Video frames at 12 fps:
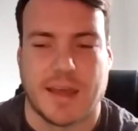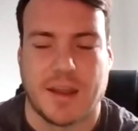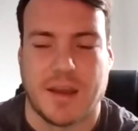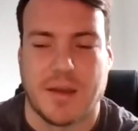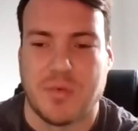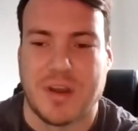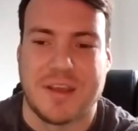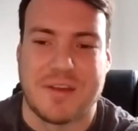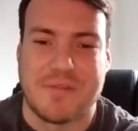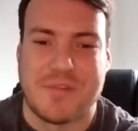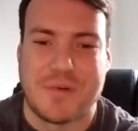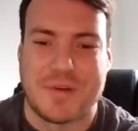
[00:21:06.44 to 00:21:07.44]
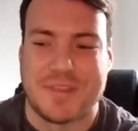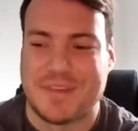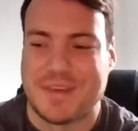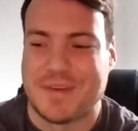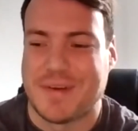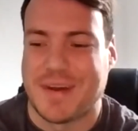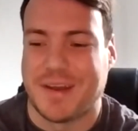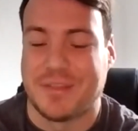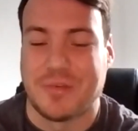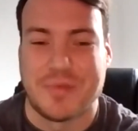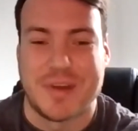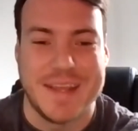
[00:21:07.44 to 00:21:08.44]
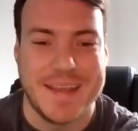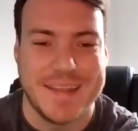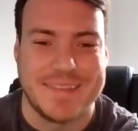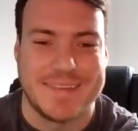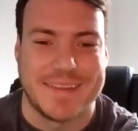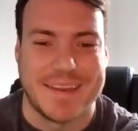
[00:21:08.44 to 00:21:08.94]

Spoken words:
And I'm really looking forward to reading it